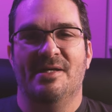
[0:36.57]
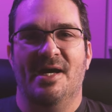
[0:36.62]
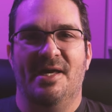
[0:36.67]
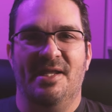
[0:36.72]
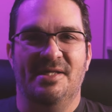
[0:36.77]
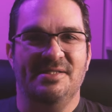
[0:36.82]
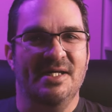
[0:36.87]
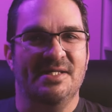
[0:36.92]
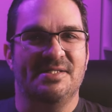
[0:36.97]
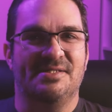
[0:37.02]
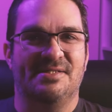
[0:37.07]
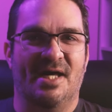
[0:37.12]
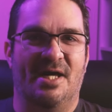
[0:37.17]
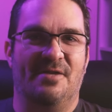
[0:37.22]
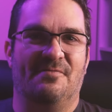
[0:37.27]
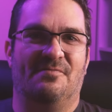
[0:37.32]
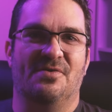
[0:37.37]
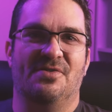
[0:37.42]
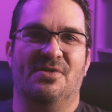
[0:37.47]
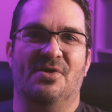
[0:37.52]
And as I
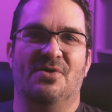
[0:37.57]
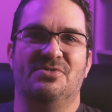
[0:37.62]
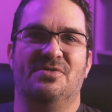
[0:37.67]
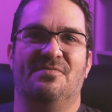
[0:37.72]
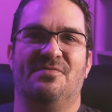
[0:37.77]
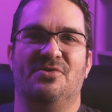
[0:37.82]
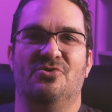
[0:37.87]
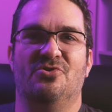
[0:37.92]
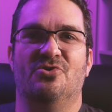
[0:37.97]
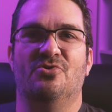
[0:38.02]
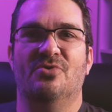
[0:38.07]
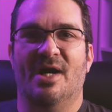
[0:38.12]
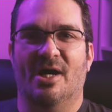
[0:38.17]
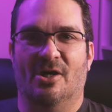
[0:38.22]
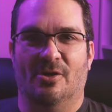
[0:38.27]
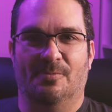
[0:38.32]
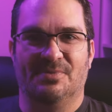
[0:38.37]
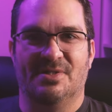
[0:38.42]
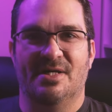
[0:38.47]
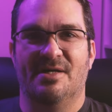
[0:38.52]
said, for those of you who
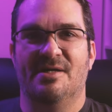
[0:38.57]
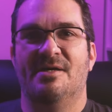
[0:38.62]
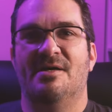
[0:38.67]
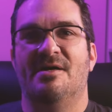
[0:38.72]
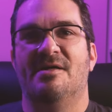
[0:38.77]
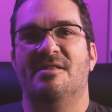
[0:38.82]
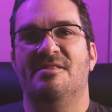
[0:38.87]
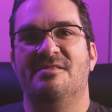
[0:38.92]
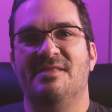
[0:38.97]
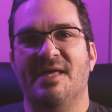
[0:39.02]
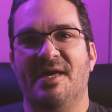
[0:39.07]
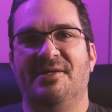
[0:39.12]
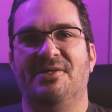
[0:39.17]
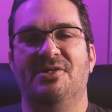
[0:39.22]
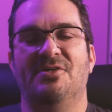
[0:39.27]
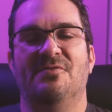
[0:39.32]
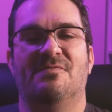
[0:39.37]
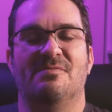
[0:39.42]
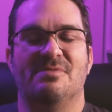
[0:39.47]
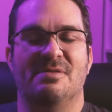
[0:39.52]
helped, thank
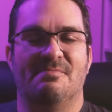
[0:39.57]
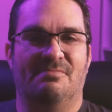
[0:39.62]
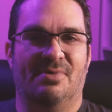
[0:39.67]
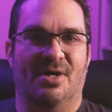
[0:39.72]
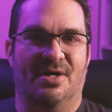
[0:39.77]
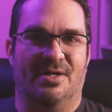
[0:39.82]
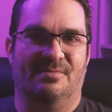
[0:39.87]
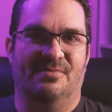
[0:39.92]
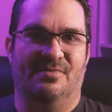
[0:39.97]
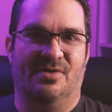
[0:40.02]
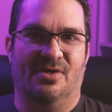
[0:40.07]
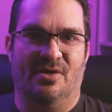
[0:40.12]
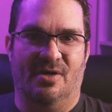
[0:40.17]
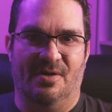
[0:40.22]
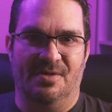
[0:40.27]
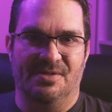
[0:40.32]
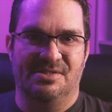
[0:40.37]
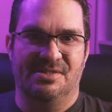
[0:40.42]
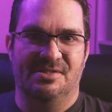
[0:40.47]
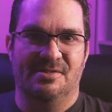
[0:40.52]
you from the bottom of our
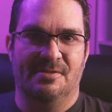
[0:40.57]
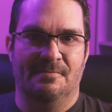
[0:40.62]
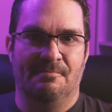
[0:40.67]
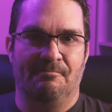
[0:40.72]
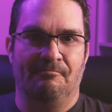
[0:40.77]
hearts.